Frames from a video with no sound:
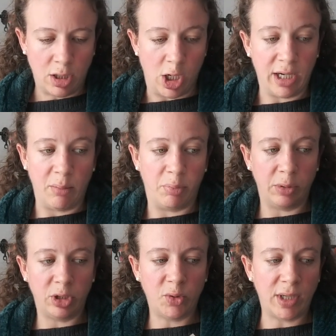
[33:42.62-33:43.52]
Okay,
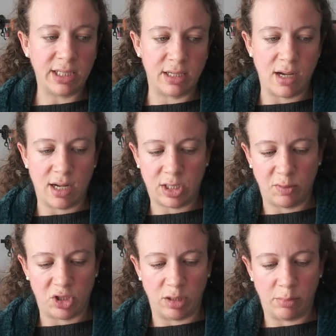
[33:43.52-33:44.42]
blue I did not
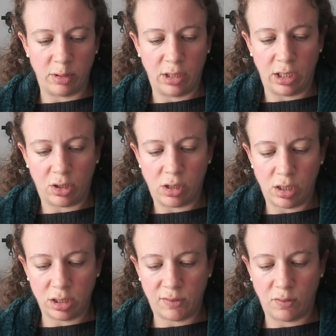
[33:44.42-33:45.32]
switch up. It
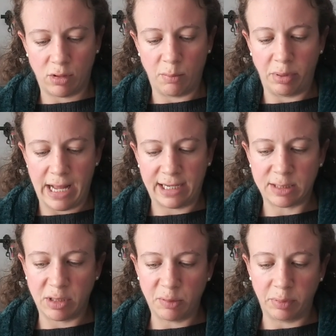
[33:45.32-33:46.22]
calls for
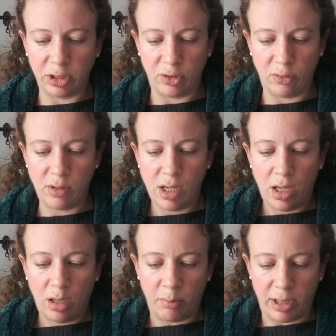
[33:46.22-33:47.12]
Blacksmith Blue
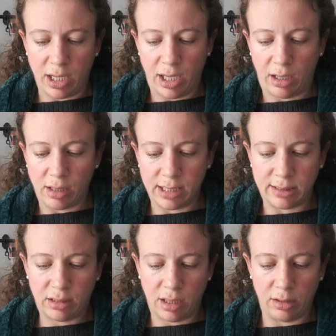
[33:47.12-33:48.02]
by
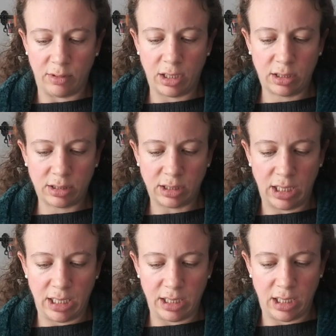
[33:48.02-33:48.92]
Classic Colorworks.
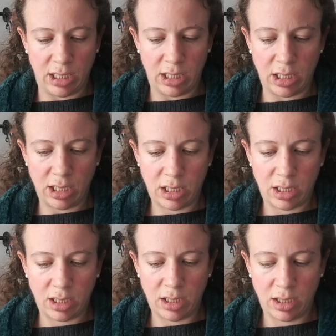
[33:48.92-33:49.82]
And then,
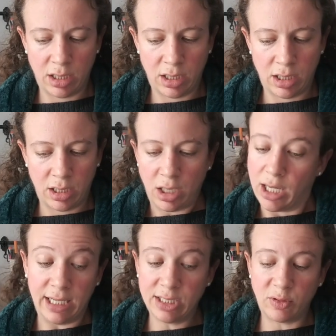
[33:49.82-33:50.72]

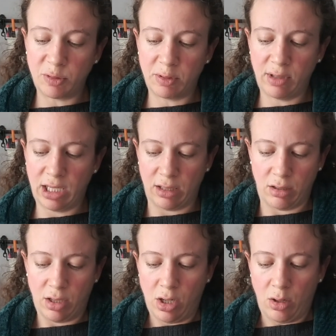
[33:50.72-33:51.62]
I didn't switch up the red either.
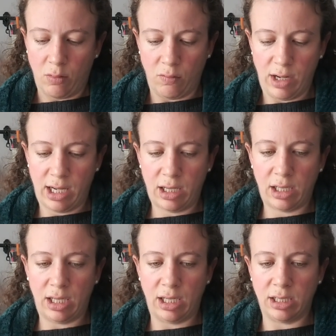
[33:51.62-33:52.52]
Red
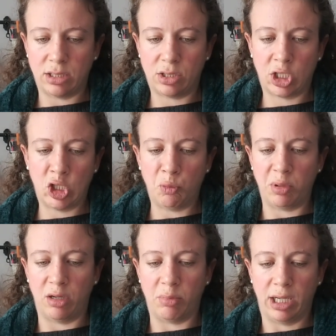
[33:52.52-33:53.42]
is
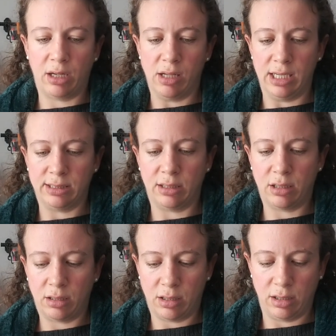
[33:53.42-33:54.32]
Cupid by Classic
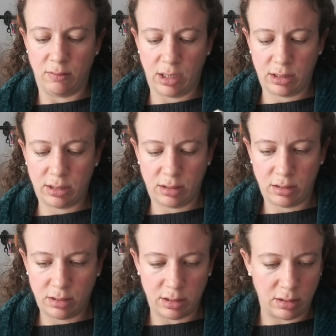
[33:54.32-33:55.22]
Colorworks.
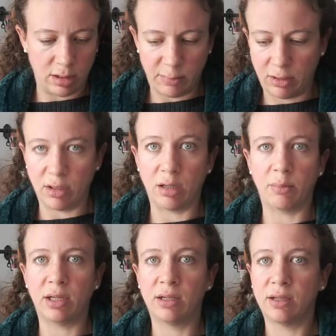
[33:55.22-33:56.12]
So let me grab,
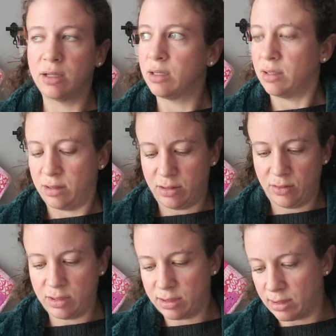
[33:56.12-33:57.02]
oh,
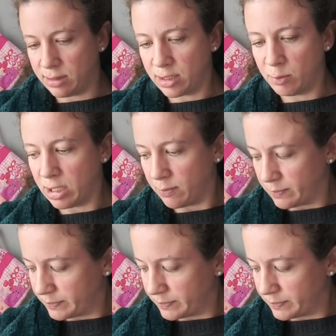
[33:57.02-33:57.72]
the sun's coming in.